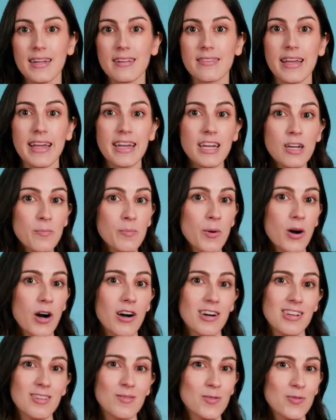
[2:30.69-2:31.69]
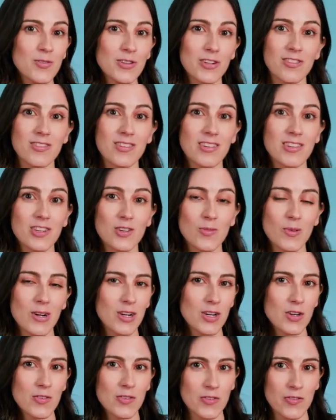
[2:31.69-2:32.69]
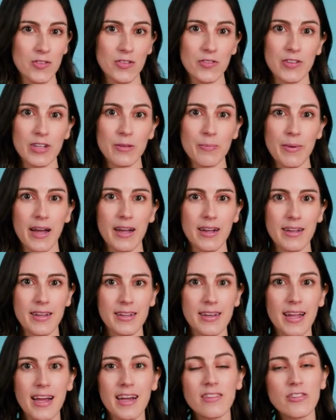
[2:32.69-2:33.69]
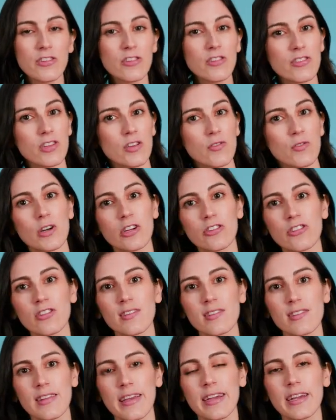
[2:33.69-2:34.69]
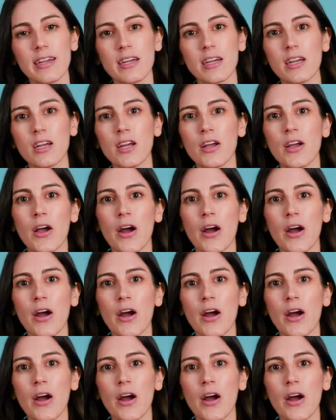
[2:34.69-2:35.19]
Take a pause before you send your work over for feedback and ask yourself questions like,